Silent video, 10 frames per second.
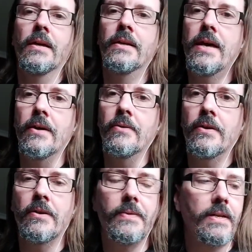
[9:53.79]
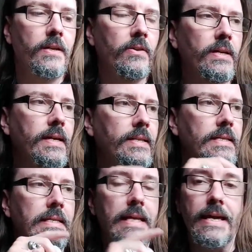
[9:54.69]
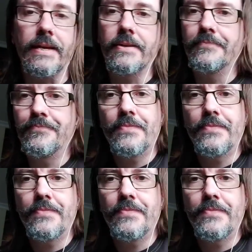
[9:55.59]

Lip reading: Now we're going to look at the neck.